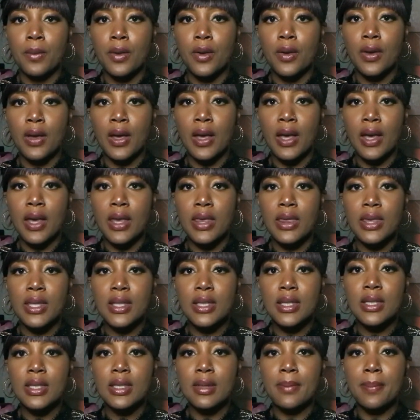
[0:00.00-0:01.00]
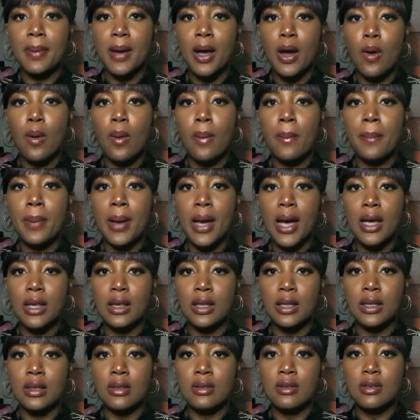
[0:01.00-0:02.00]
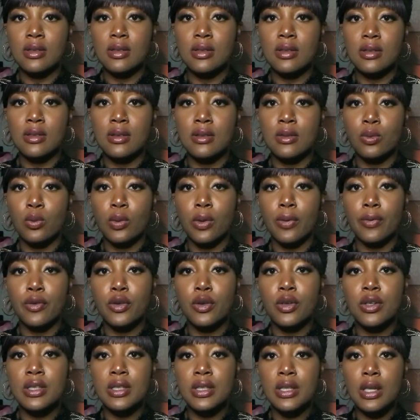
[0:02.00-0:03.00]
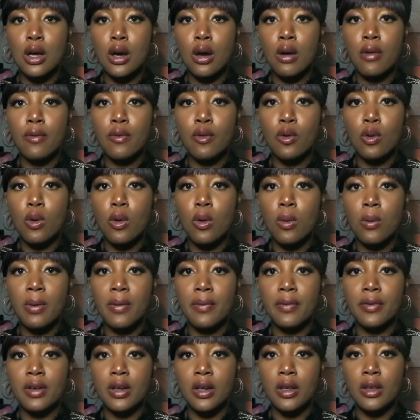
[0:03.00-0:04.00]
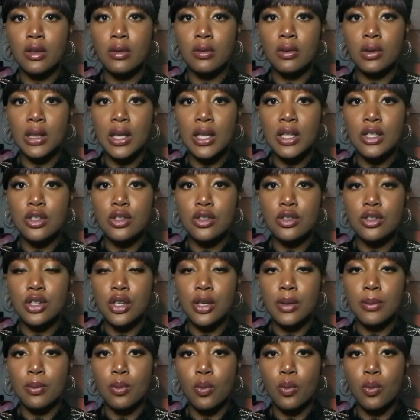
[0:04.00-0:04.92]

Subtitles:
okay? This is about balance with yourself or with another relationship.